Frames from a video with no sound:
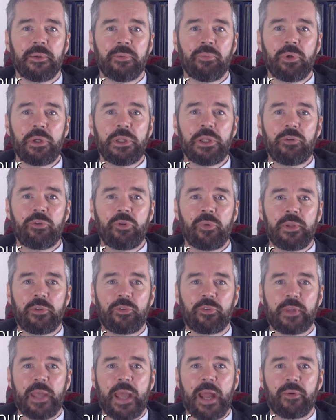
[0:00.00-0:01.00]
What are you doing
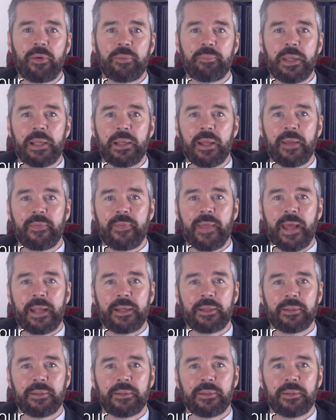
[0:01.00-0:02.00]
scaring me like that?"